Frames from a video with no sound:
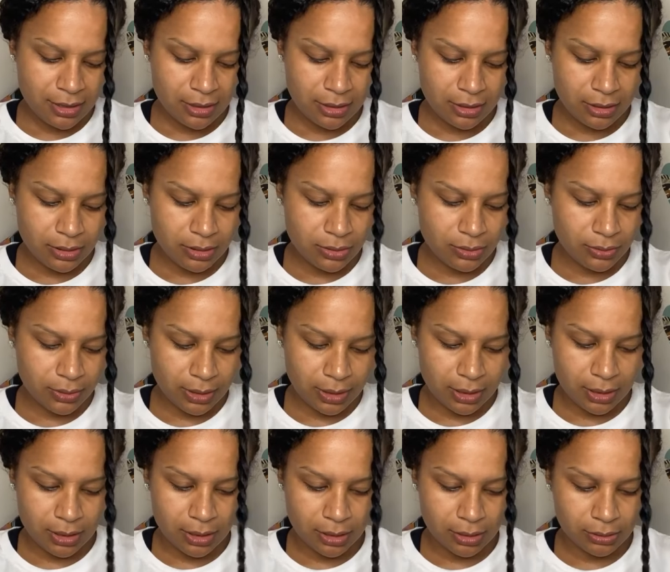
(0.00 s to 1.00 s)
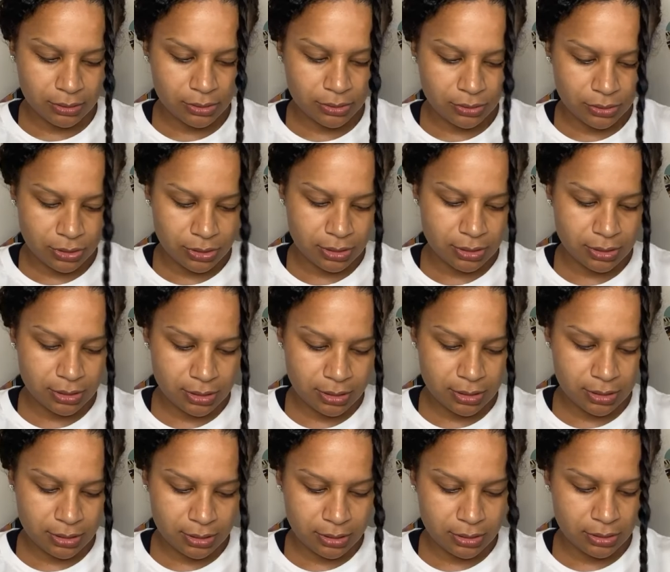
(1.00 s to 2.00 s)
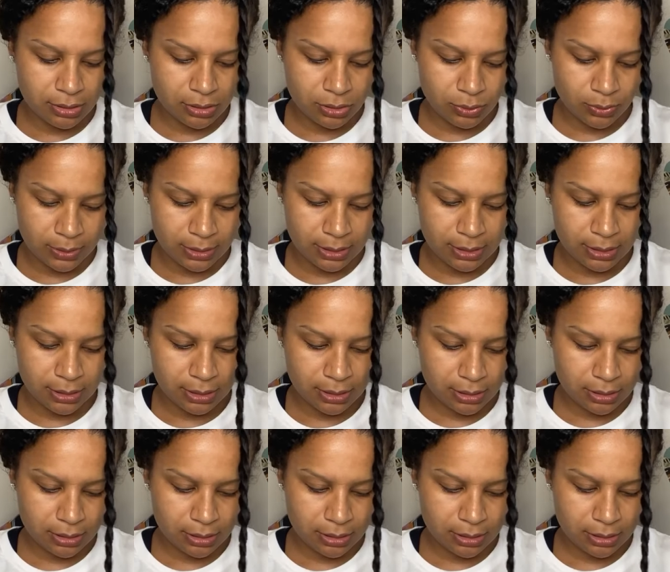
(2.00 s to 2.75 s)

you can also just twist it.